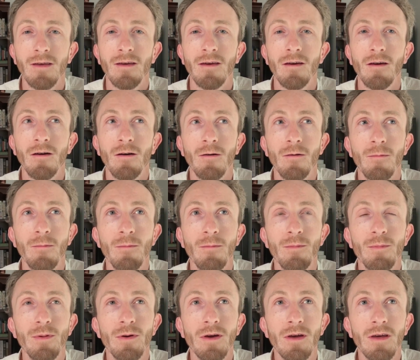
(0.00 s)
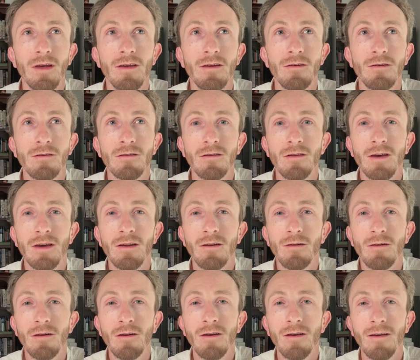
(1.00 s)
But years
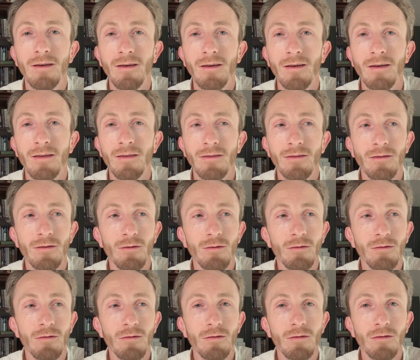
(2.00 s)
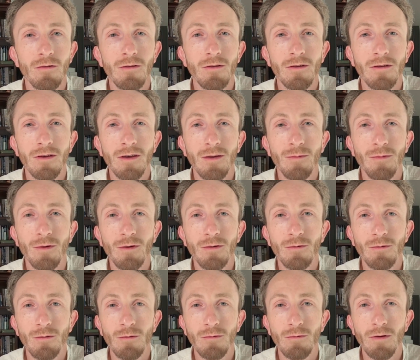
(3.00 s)
later, those
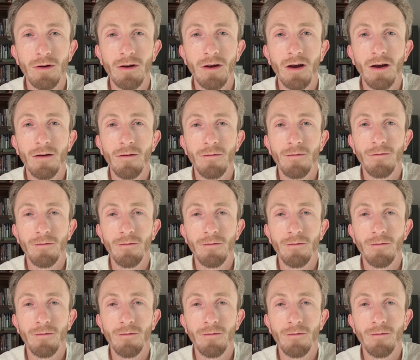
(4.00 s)
chemicals wear off.